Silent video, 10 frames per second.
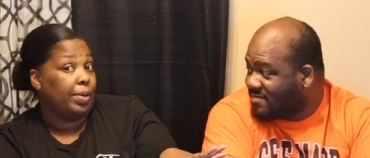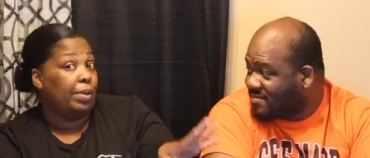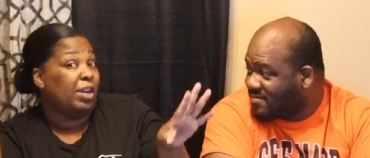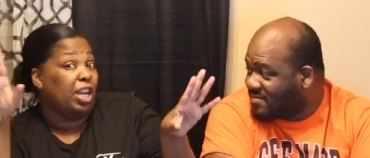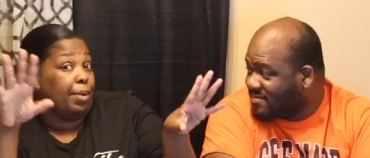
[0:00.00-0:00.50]
Speaker 1: that.
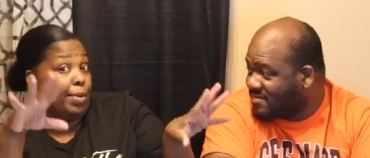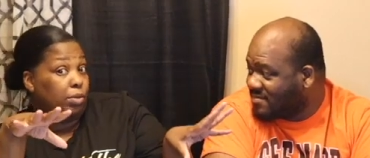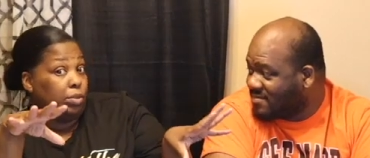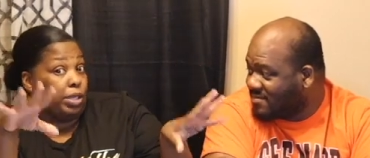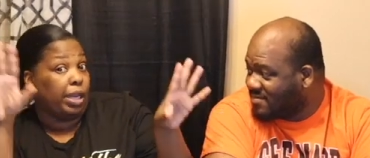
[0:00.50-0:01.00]
I'm getting a little
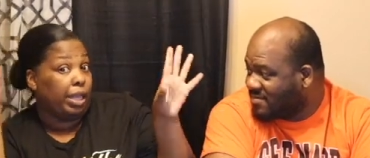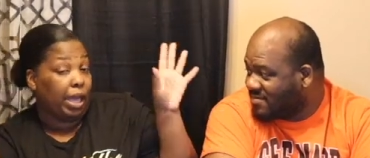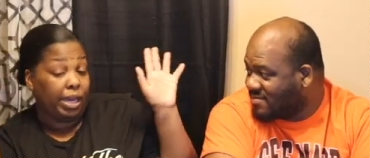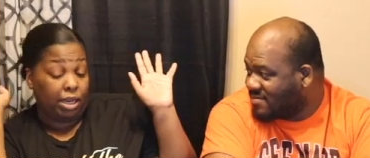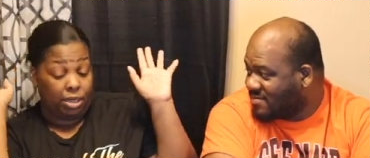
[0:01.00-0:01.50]
bougie.
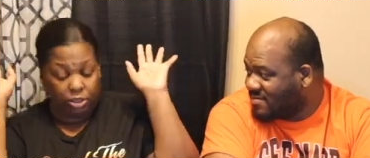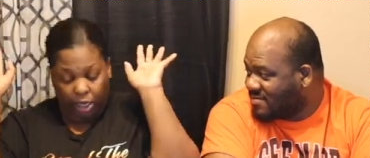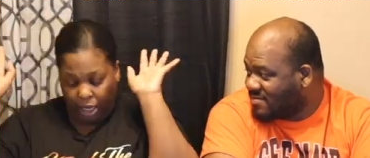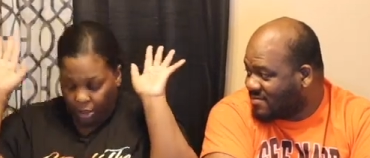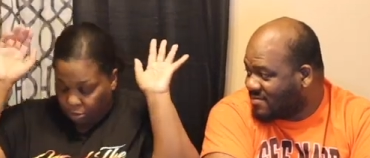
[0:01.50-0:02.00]
I hit
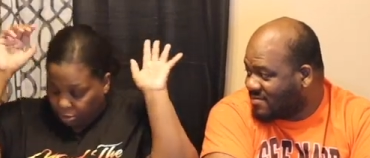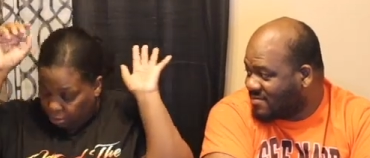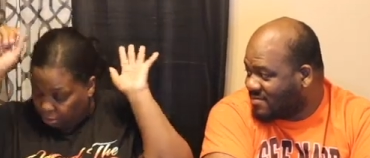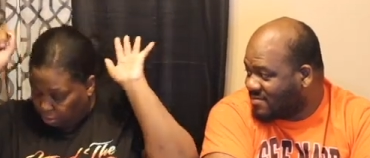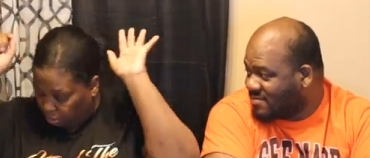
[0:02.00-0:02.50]
100K.
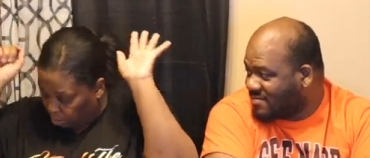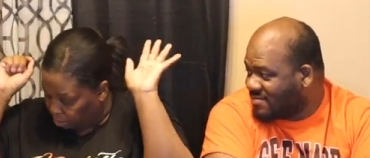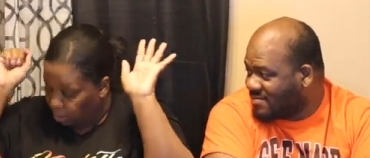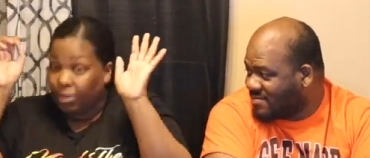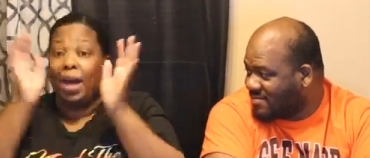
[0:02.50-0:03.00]
Ooh.
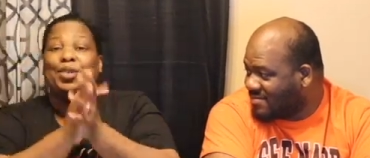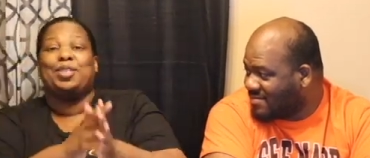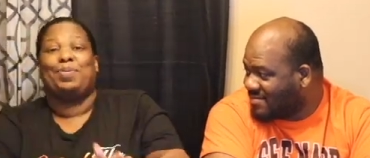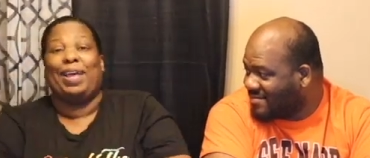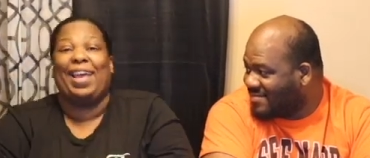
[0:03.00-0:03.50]
No, I'm
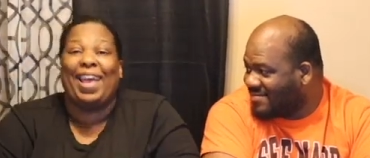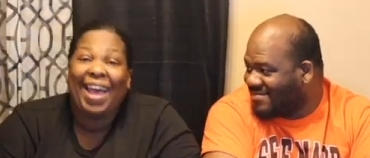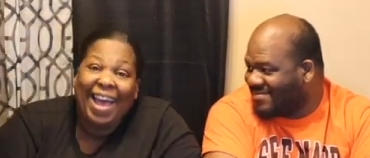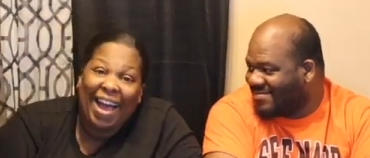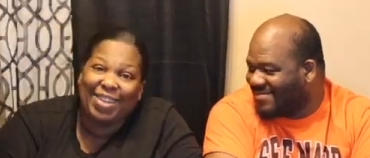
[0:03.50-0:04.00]
just playing.
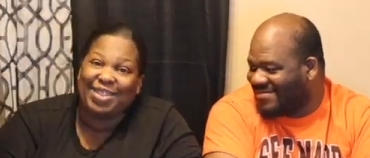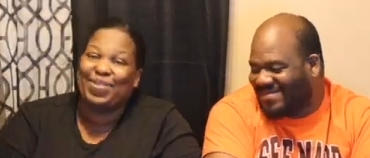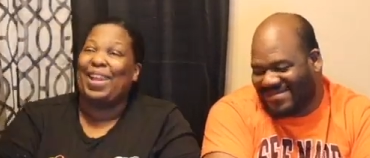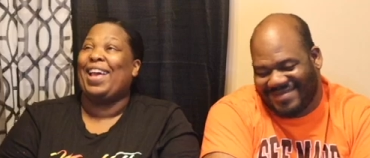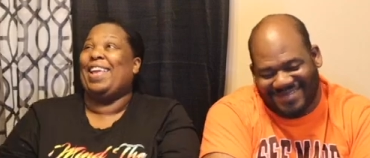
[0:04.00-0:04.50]
I'm just
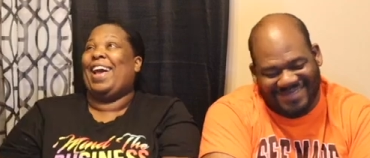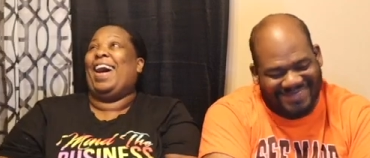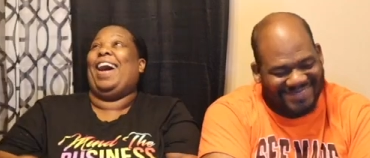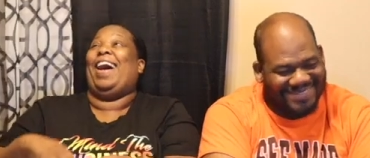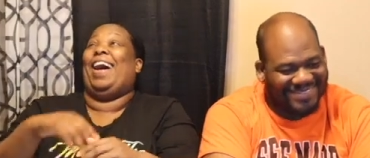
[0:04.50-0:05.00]
playing.
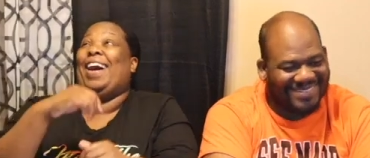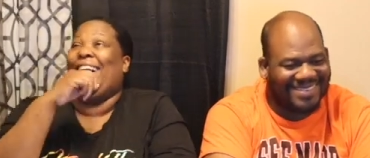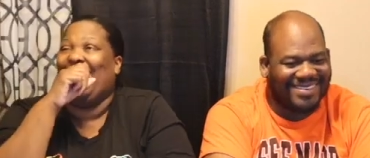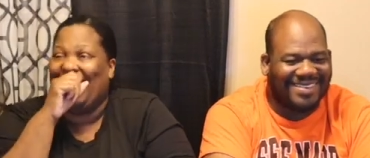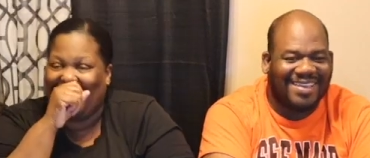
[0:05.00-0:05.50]

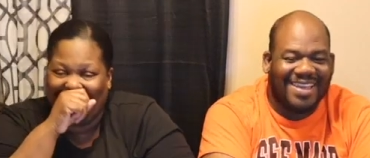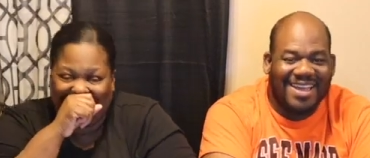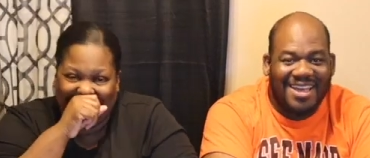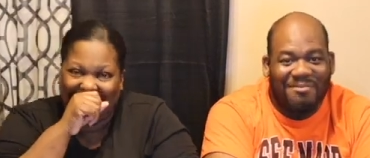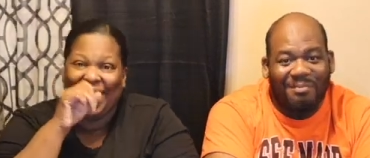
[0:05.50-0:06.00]

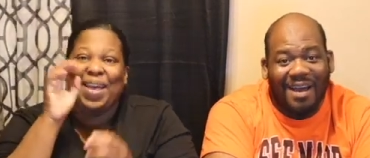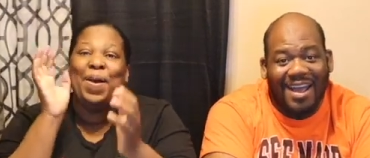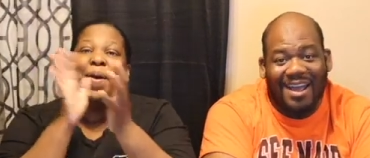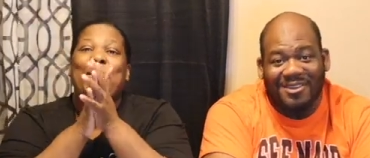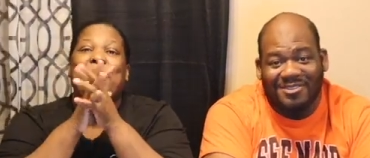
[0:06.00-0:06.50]

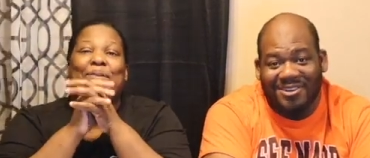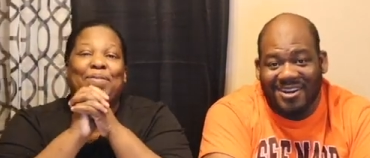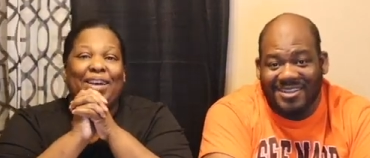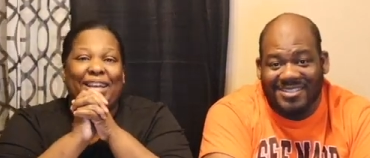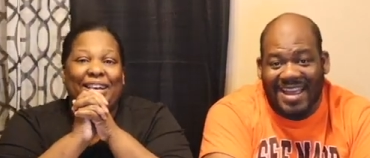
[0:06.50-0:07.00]
Speaker 2: My go-to
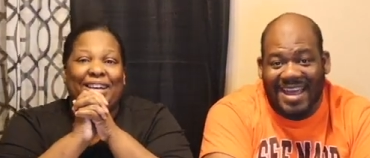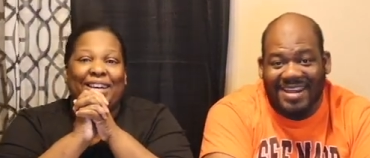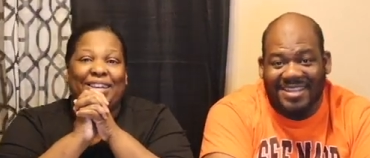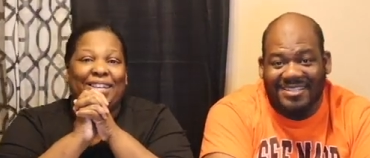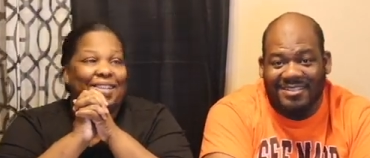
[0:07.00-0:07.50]

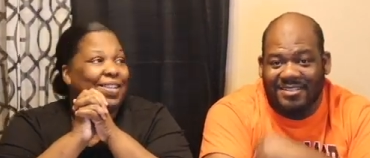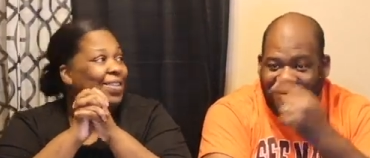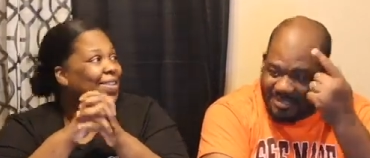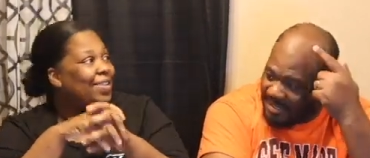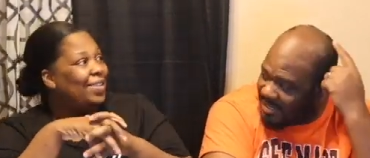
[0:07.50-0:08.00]
hairstyle is.
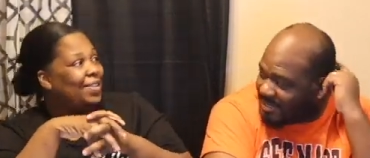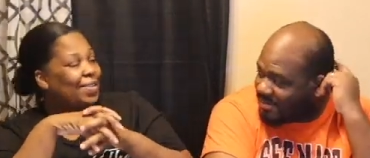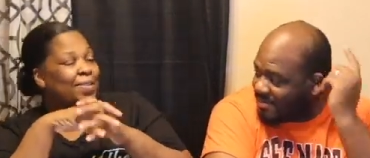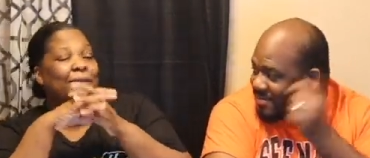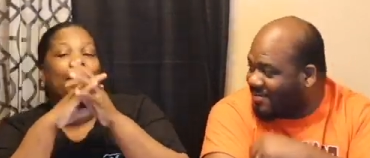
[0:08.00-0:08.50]

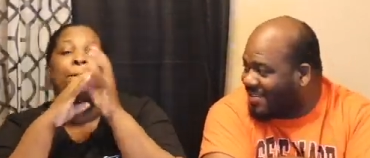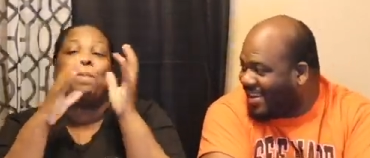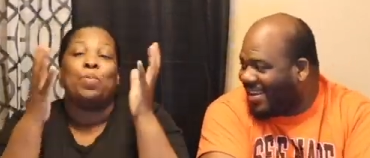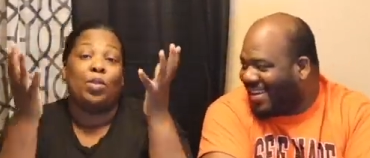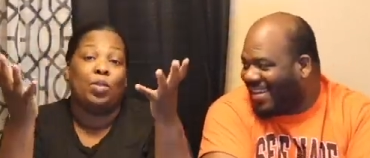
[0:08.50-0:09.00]

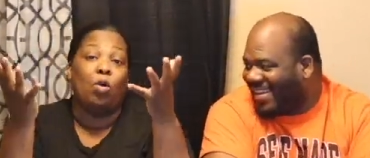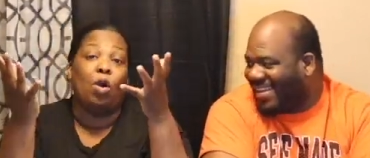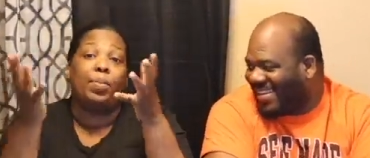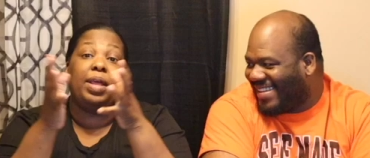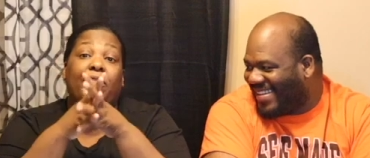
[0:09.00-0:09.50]

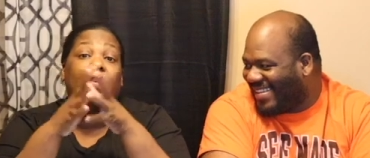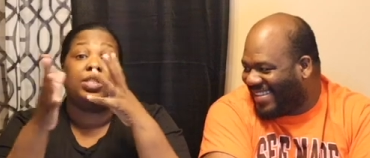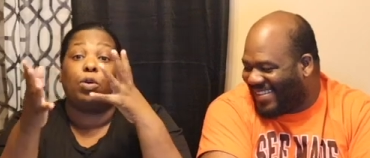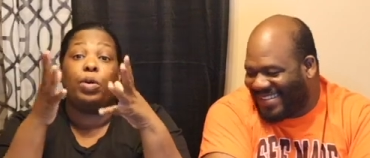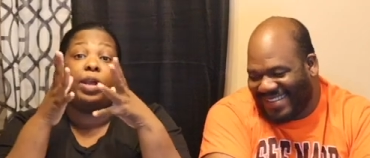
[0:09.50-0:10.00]
Normally,
Speaker 1: if
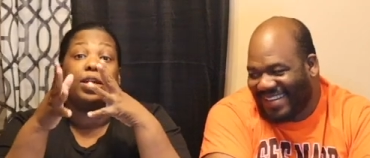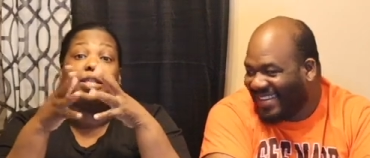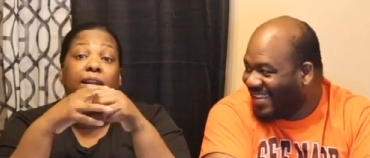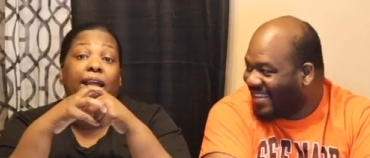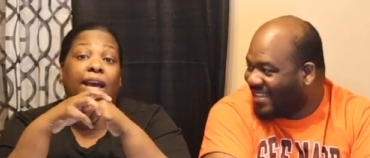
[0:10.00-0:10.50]
it's a quick hairstyle
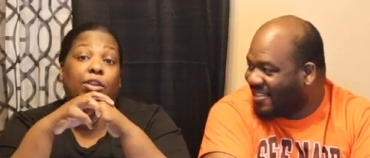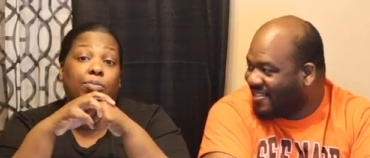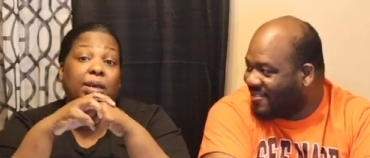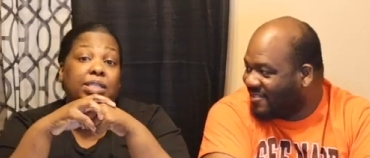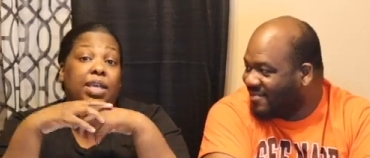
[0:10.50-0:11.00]
that I got to do
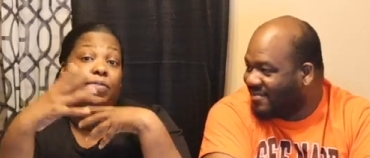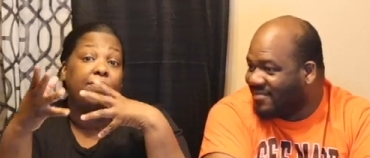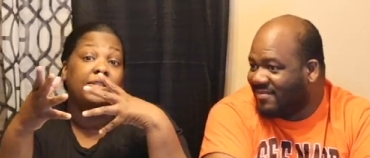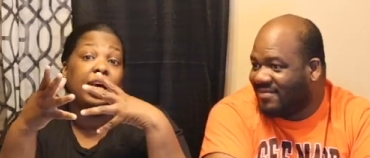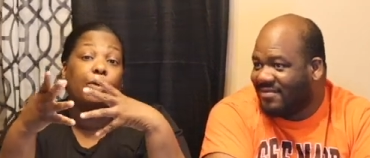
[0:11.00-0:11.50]
myself, if
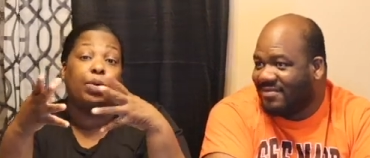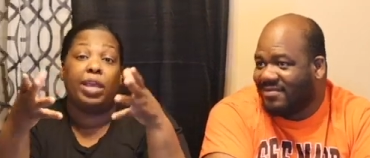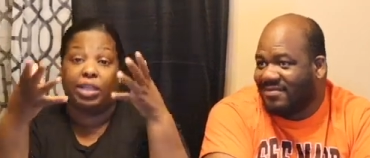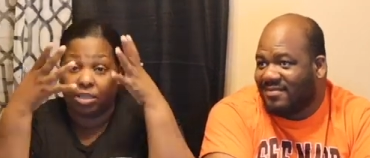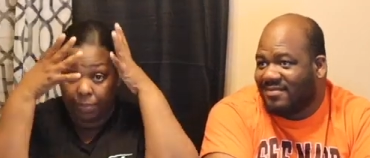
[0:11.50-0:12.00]
it's not a wig, it's